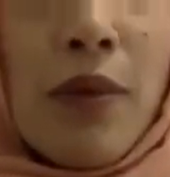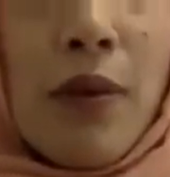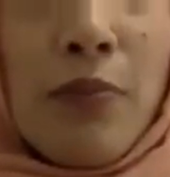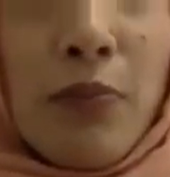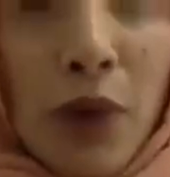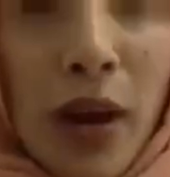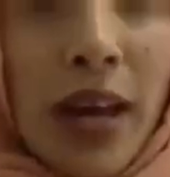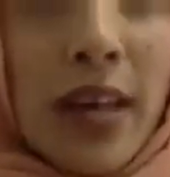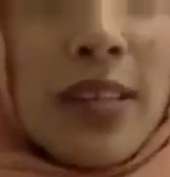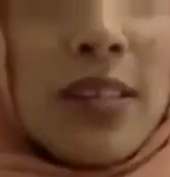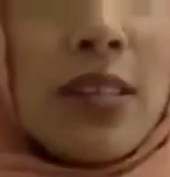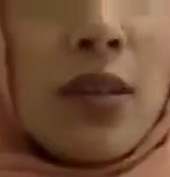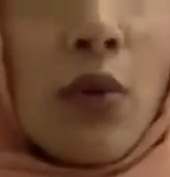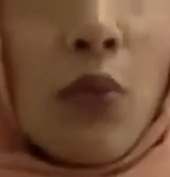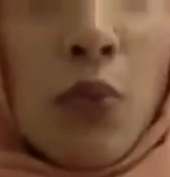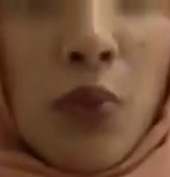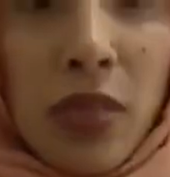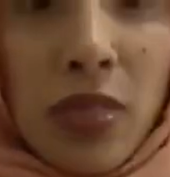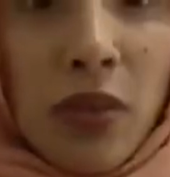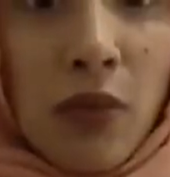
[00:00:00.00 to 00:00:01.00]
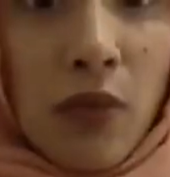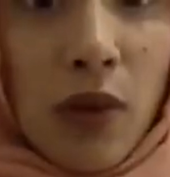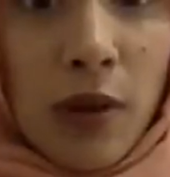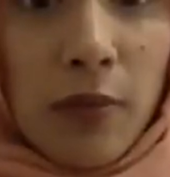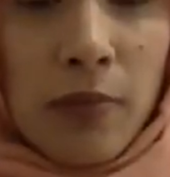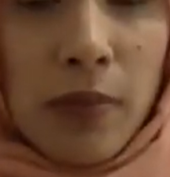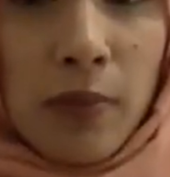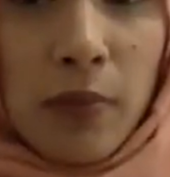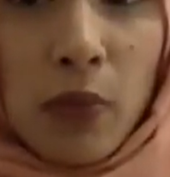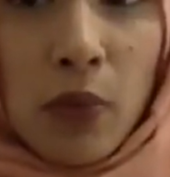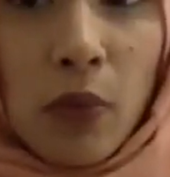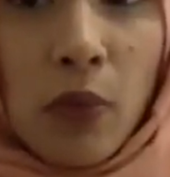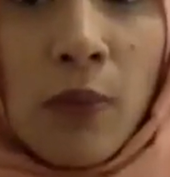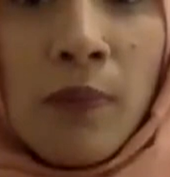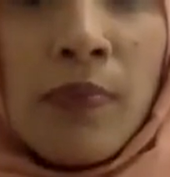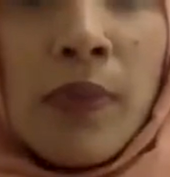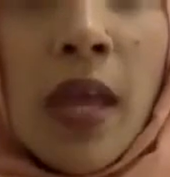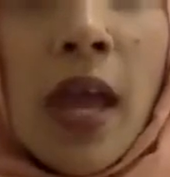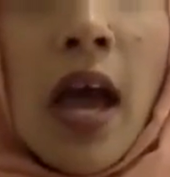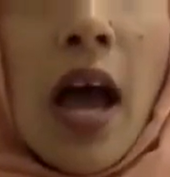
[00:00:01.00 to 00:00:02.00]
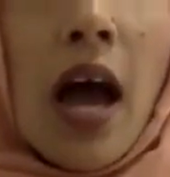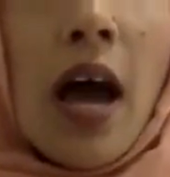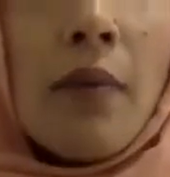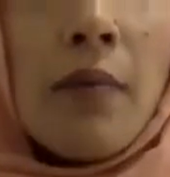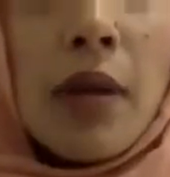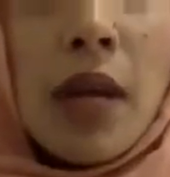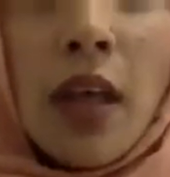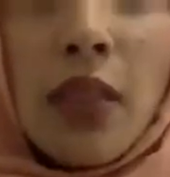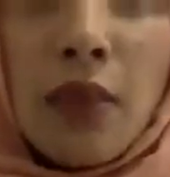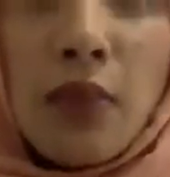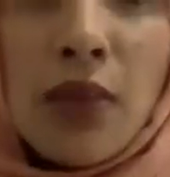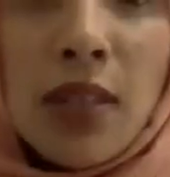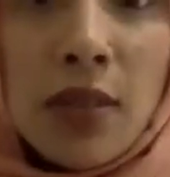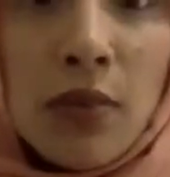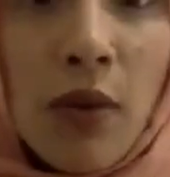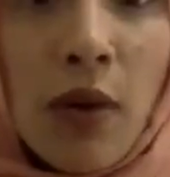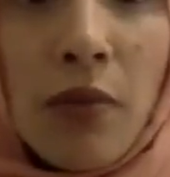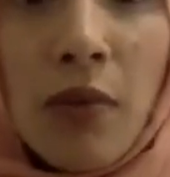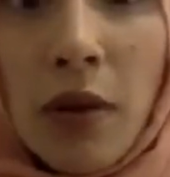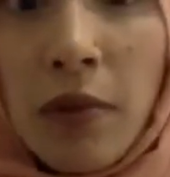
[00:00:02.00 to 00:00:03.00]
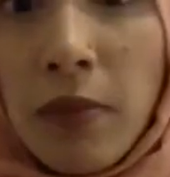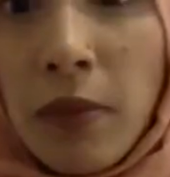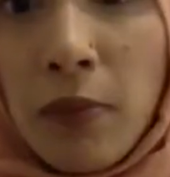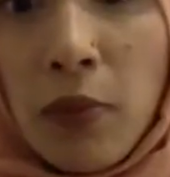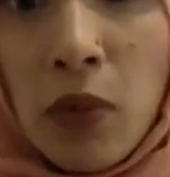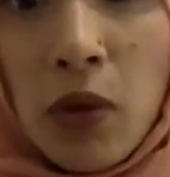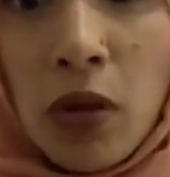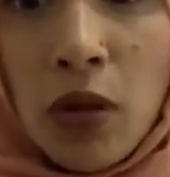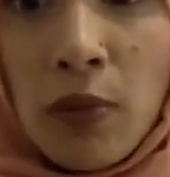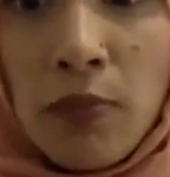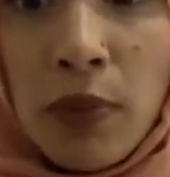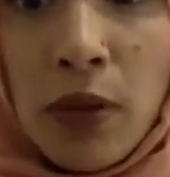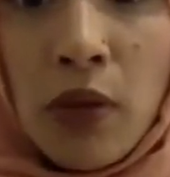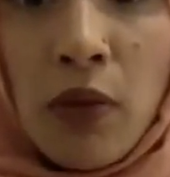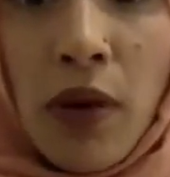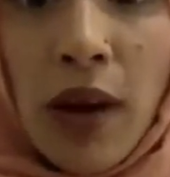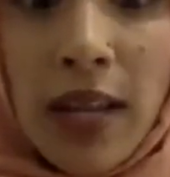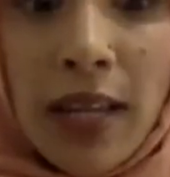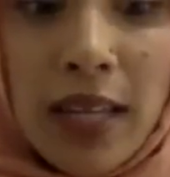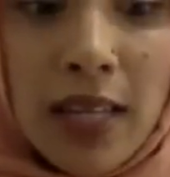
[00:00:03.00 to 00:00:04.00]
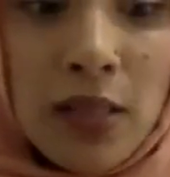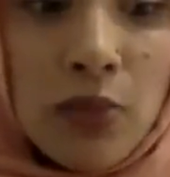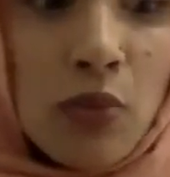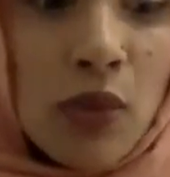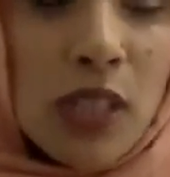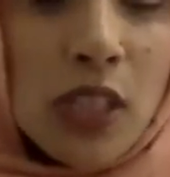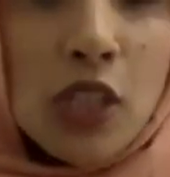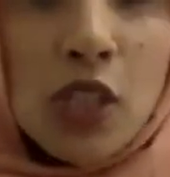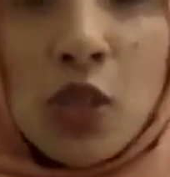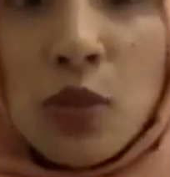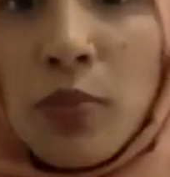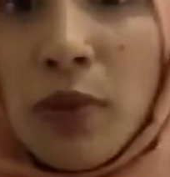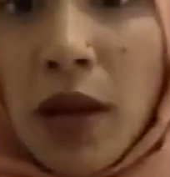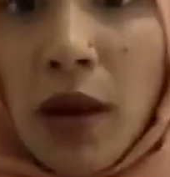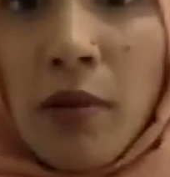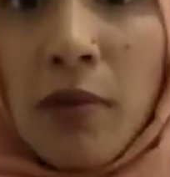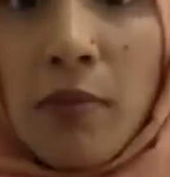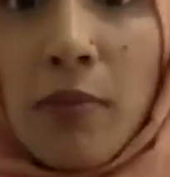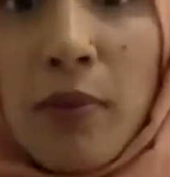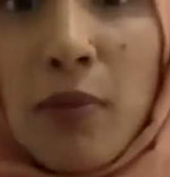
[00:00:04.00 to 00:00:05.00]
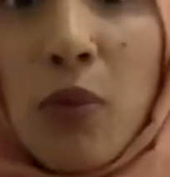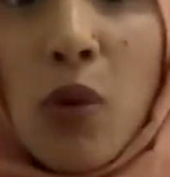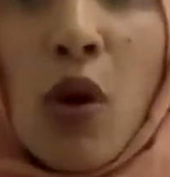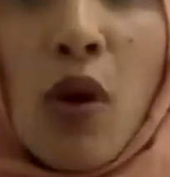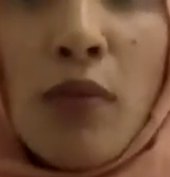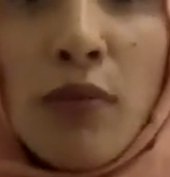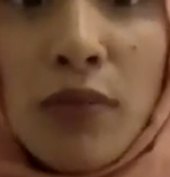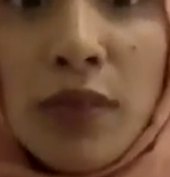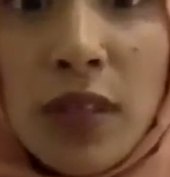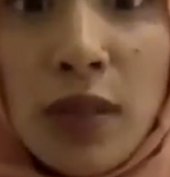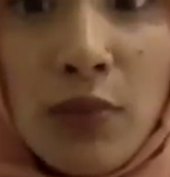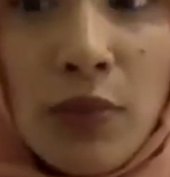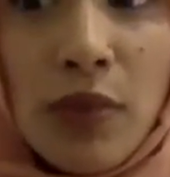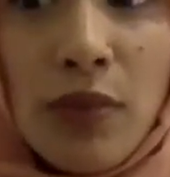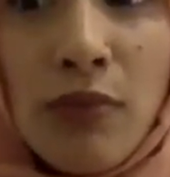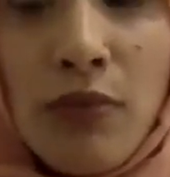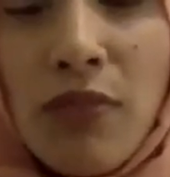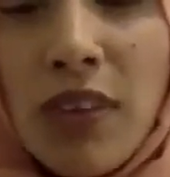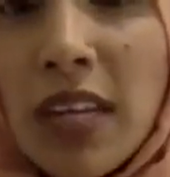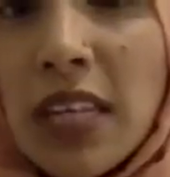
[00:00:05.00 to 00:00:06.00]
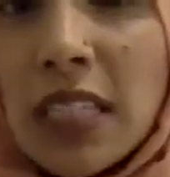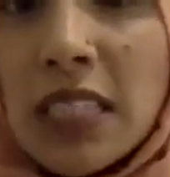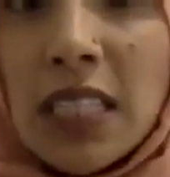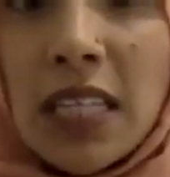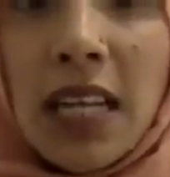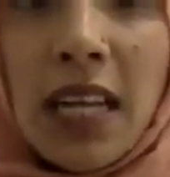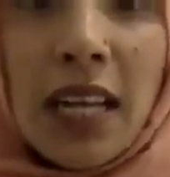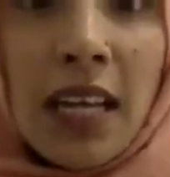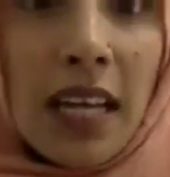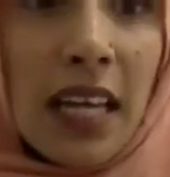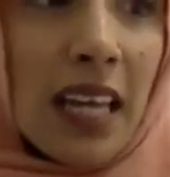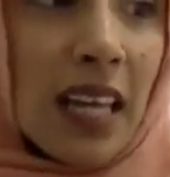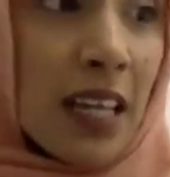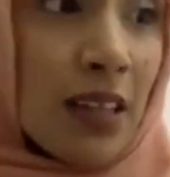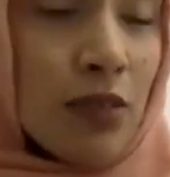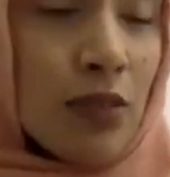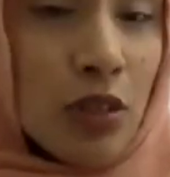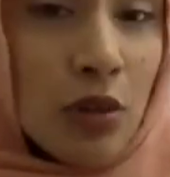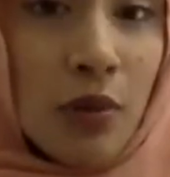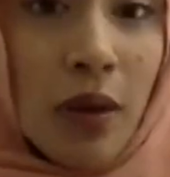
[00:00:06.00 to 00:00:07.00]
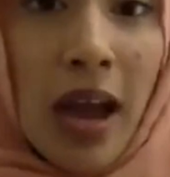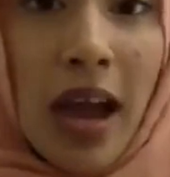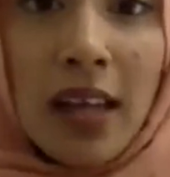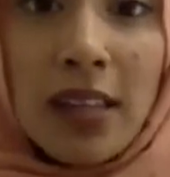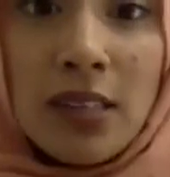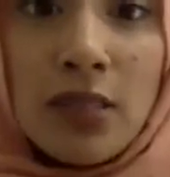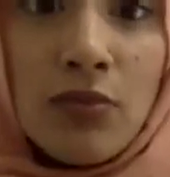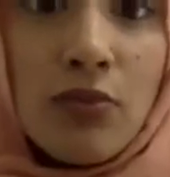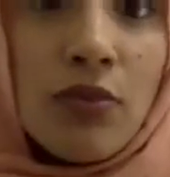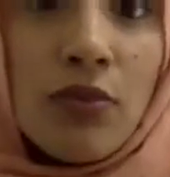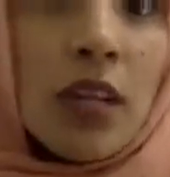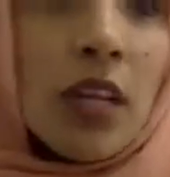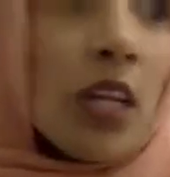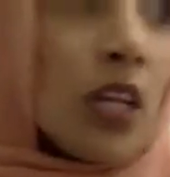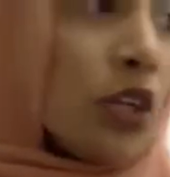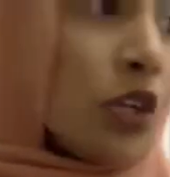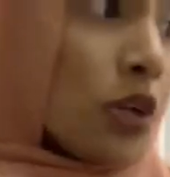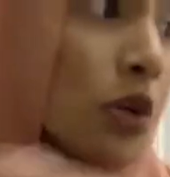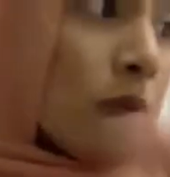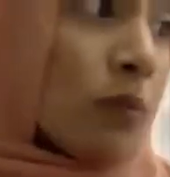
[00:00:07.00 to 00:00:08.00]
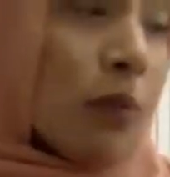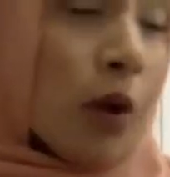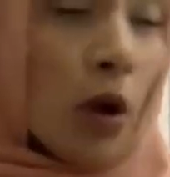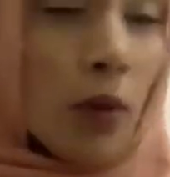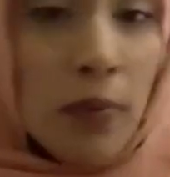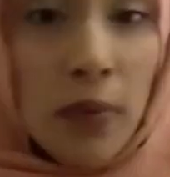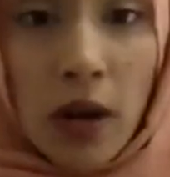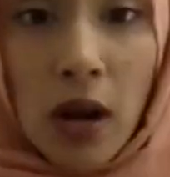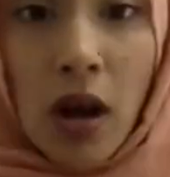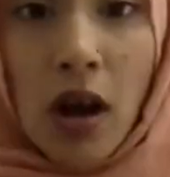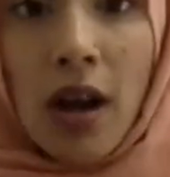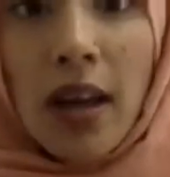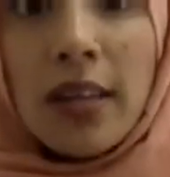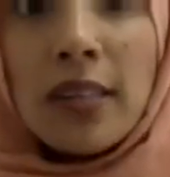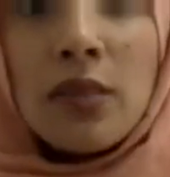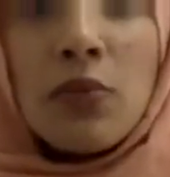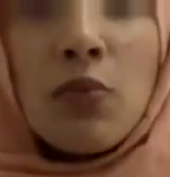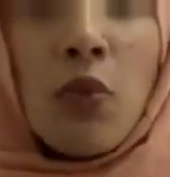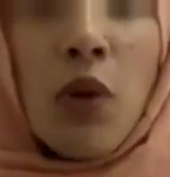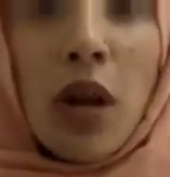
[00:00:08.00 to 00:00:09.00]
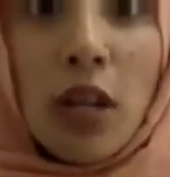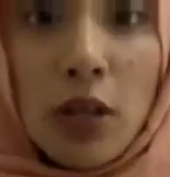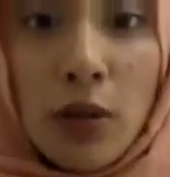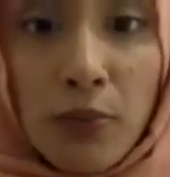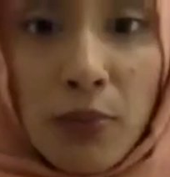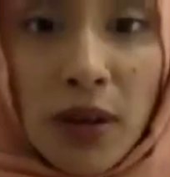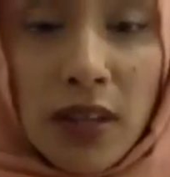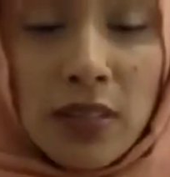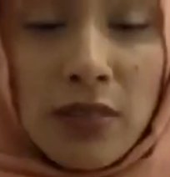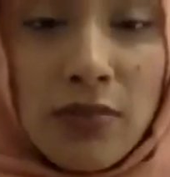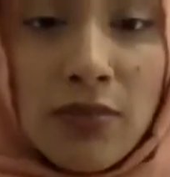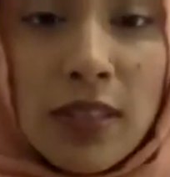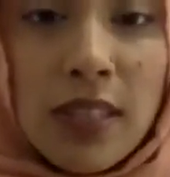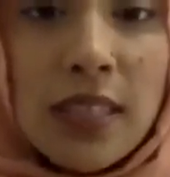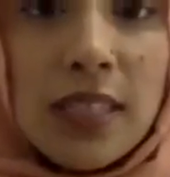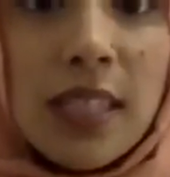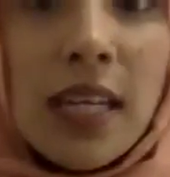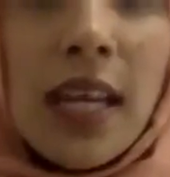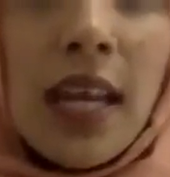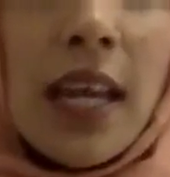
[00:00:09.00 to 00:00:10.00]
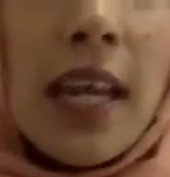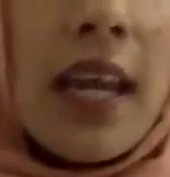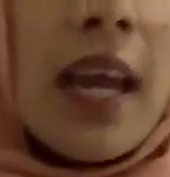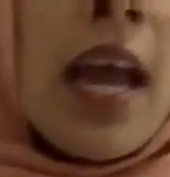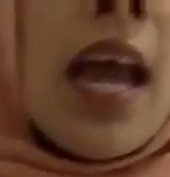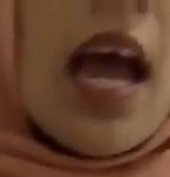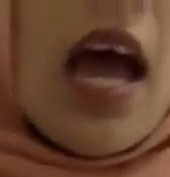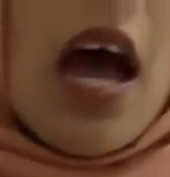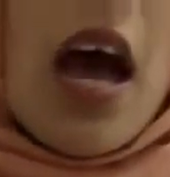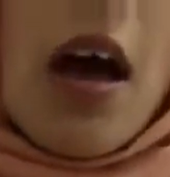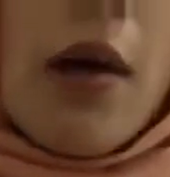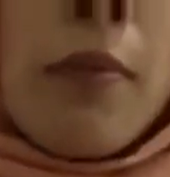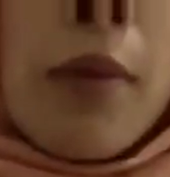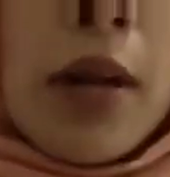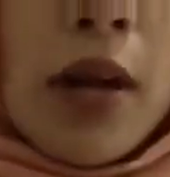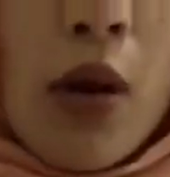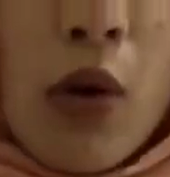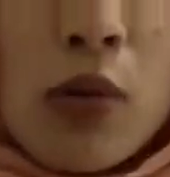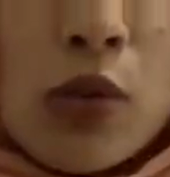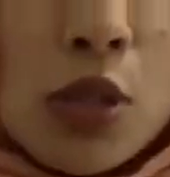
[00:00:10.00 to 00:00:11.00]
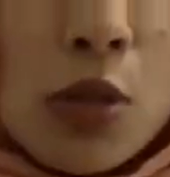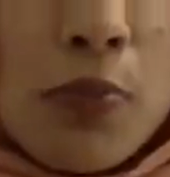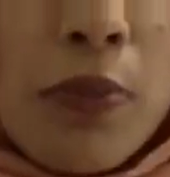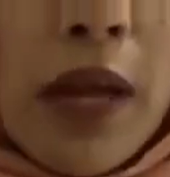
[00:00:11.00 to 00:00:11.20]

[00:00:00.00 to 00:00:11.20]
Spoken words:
breast with the rugby ball. Another reason why rugby ball could be great is when you do become a bit more confident with feeding, it gives you hands free, you can mobilize while you're breastfeeding and hold your